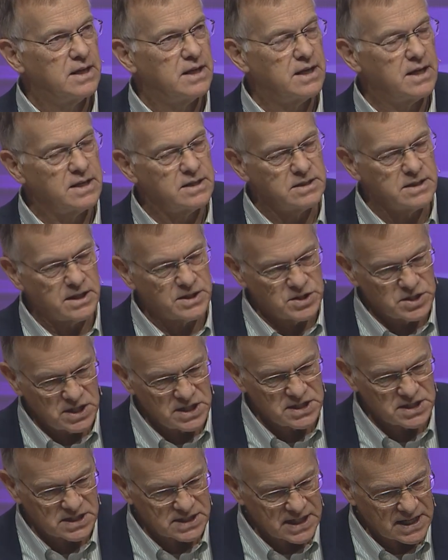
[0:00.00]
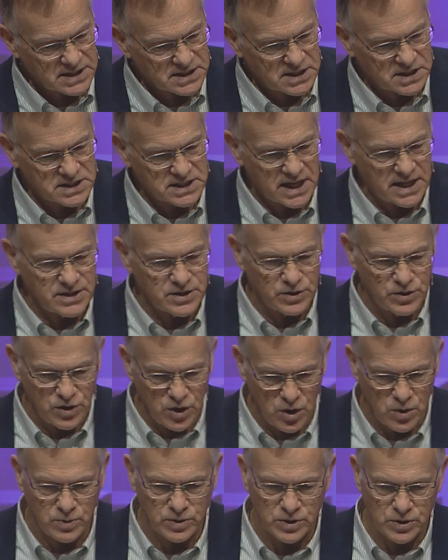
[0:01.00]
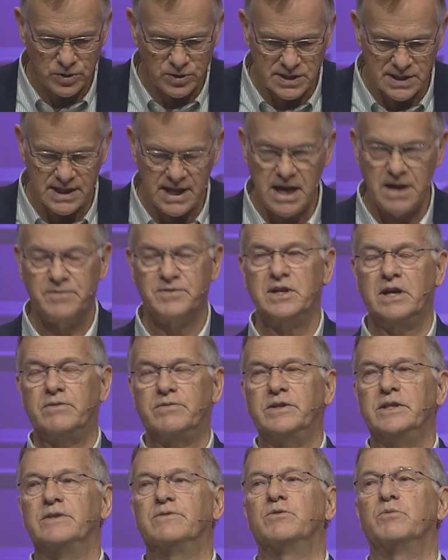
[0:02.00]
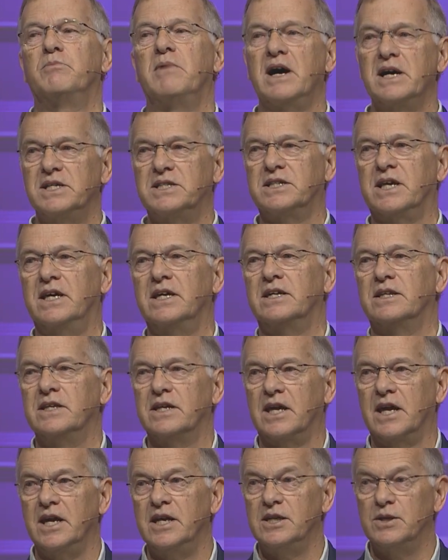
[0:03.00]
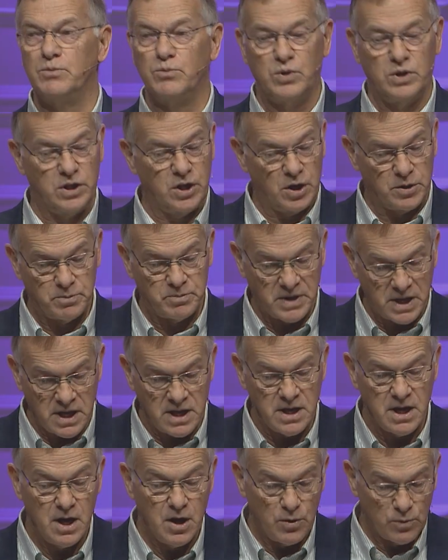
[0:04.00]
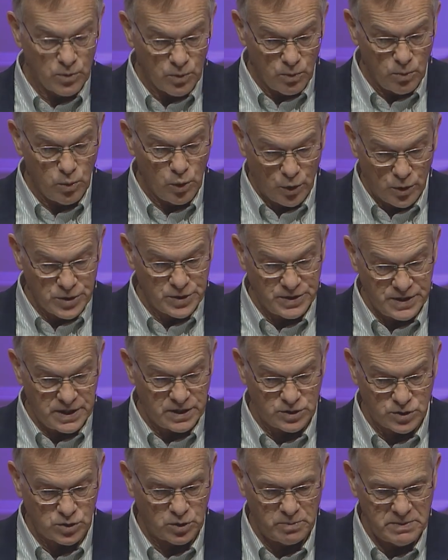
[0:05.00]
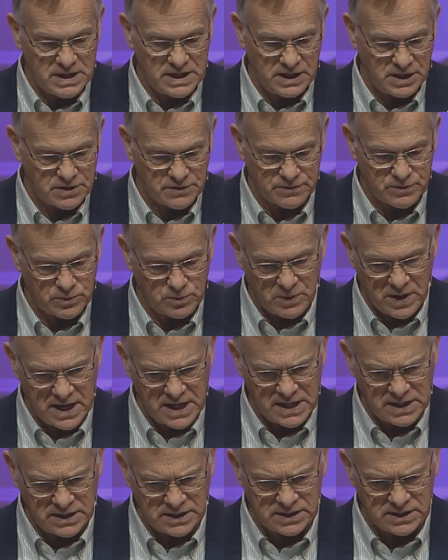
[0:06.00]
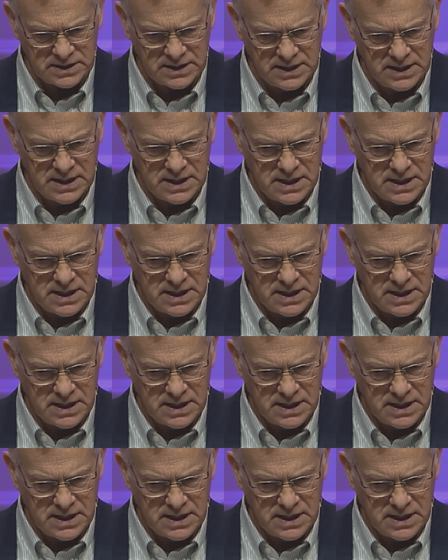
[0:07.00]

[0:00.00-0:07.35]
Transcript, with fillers: And, and Jesus has to say that no one who has left everything for my sake in the kingdom will not be rewarded in so many different ways.